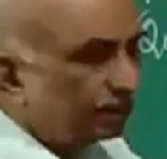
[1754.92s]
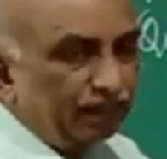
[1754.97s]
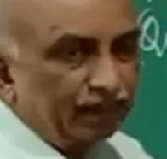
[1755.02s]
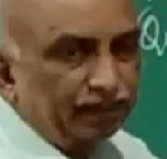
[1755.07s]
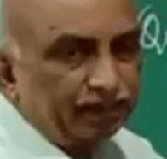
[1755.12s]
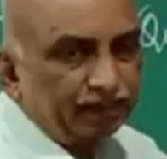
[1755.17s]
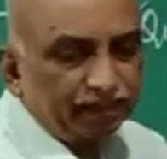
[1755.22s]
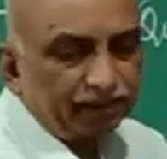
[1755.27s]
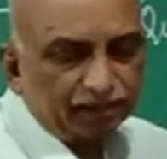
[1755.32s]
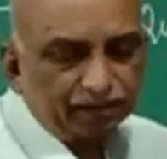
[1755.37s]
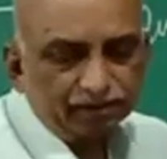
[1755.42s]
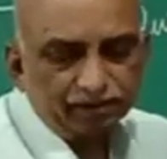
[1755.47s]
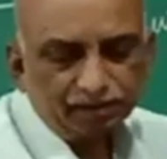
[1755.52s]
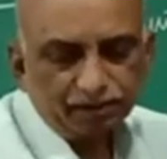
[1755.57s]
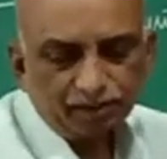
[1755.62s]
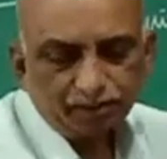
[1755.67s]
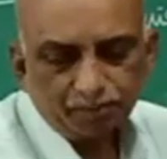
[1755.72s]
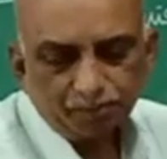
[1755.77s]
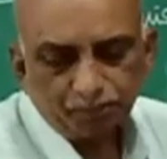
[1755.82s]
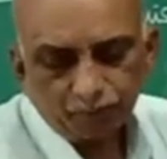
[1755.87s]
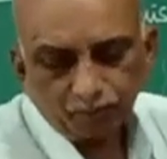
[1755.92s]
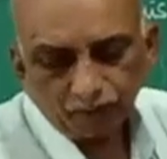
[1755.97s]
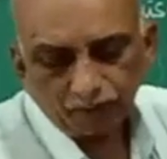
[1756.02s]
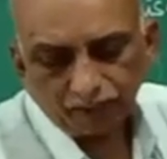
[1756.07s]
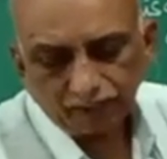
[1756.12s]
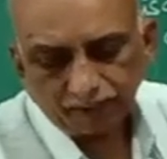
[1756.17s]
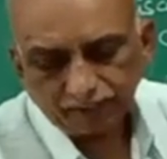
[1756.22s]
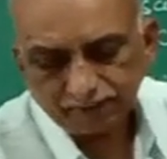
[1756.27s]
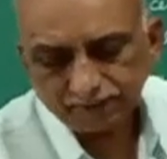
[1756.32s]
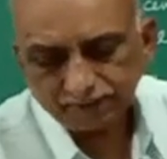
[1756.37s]
the polar
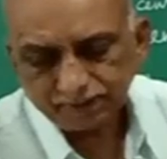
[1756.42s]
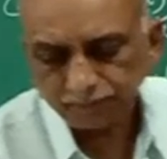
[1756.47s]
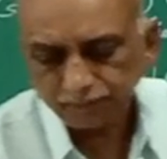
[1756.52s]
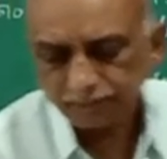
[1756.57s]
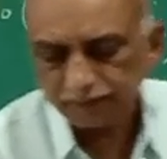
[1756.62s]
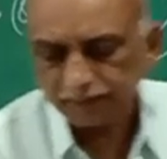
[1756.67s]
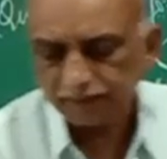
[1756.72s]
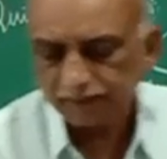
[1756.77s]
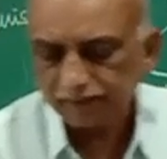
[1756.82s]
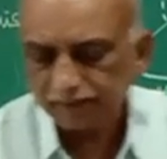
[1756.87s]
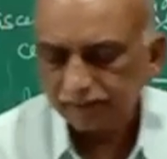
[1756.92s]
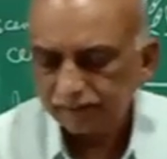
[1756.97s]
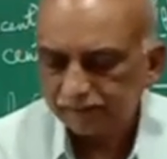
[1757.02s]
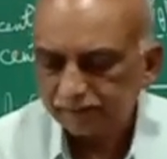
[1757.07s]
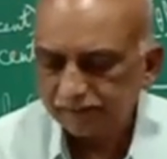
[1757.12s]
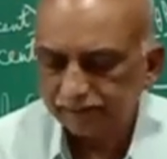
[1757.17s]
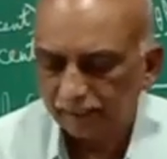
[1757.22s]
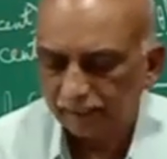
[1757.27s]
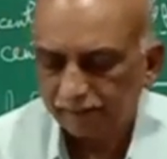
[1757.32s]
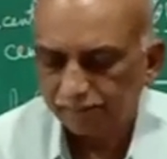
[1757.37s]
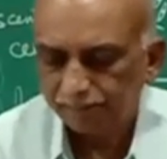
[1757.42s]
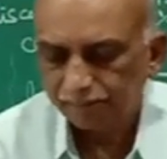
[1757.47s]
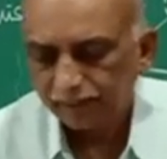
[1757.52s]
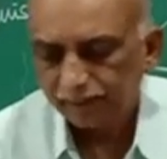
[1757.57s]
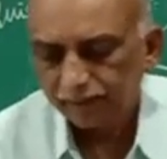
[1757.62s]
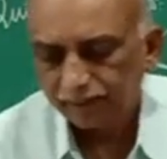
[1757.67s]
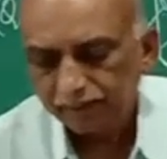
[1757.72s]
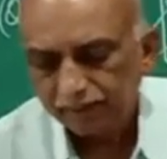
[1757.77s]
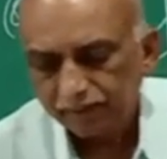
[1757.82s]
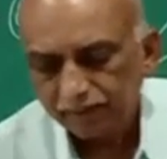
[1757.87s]
ends of the cell.
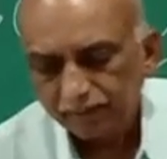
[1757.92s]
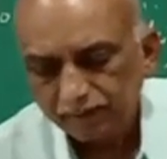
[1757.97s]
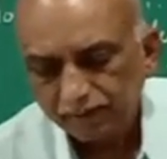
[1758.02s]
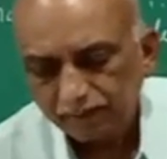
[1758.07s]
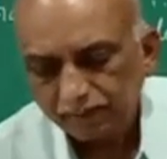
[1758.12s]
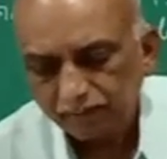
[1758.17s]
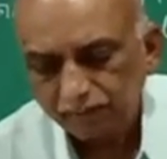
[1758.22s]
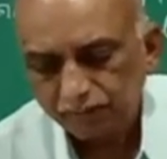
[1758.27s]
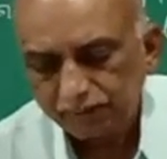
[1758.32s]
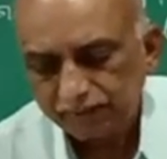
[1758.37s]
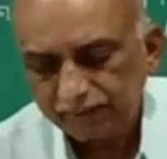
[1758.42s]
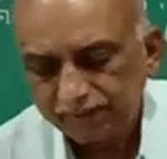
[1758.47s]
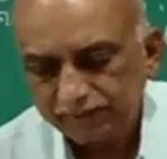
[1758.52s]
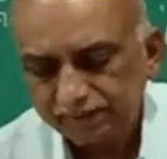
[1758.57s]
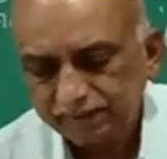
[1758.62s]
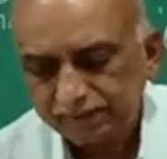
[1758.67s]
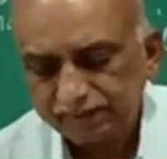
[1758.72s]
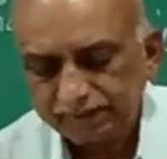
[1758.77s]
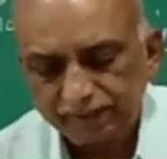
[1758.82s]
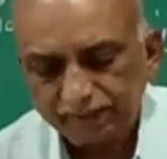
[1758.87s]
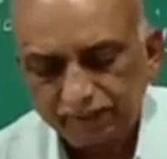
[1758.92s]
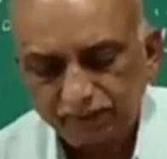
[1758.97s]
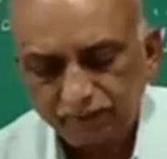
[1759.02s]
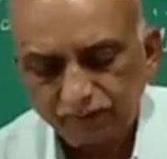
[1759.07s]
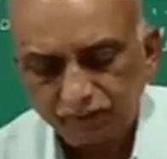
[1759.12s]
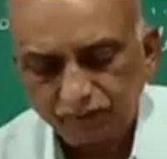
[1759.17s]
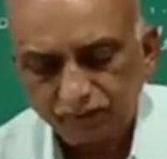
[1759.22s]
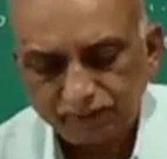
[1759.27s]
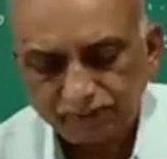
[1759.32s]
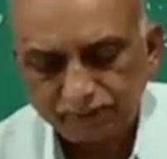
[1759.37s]
Now these
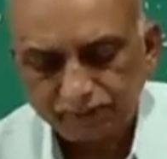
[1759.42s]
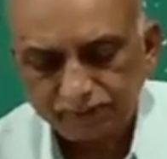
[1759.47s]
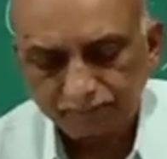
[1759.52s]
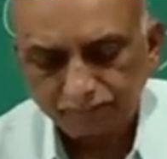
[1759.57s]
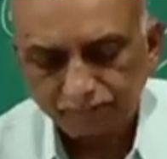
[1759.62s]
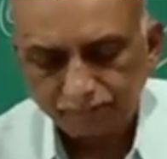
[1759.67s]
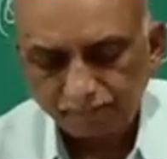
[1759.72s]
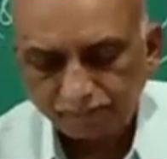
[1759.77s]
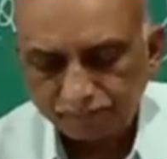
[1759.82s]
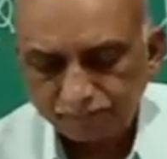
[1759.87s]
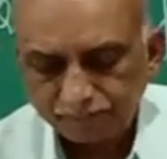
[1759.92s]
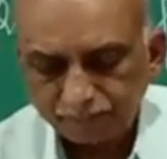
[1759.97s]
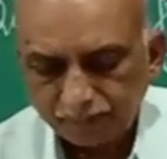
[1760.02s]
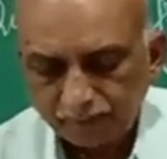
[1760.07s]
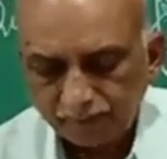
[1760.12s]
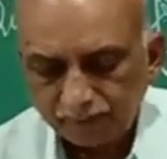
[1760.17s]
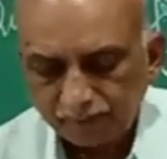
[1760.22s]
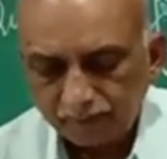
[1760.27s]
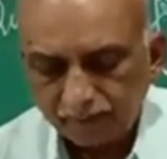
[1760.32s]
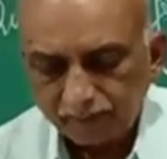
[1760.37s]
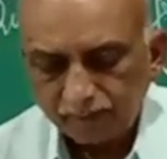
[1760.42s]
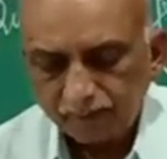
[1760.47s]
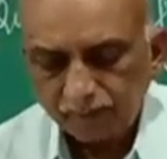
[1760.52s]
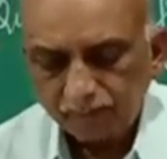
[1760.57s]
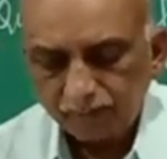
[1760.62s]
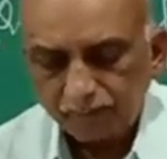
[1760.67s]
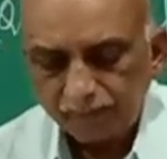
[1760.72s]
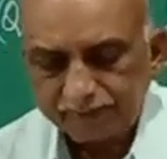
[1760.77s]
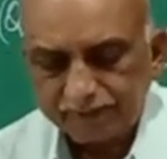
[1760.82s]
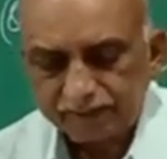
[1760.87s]
centrioles,
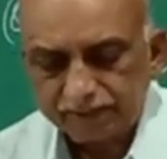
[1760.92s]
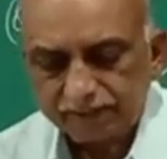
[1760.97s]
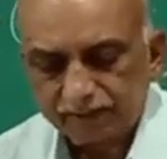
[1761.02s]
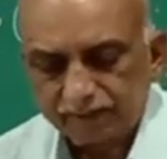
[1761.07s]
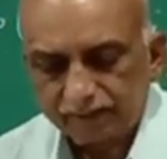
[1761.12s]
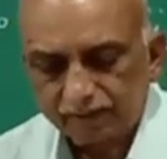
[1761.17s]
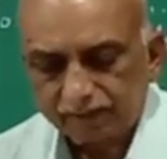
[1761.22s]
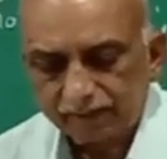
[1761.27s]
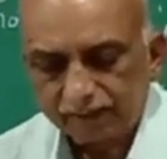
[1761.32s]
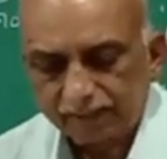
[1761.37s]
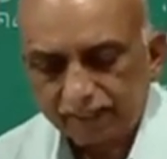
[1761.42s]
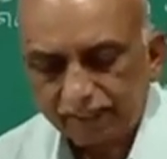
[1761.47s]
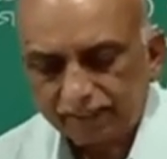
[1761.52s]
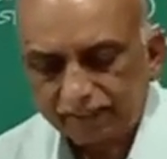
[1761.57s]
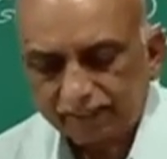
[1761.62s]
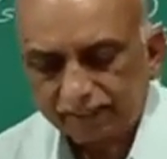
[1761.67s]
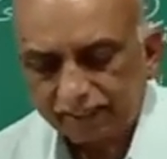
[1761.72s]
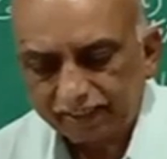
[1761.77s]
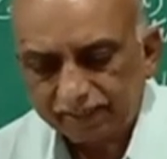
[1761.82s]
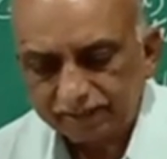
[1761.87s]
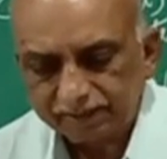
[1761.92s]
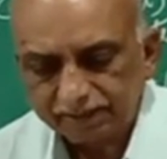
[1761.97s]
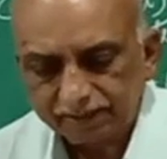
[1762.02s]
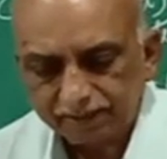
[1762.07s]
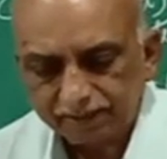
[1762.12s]
which get arranged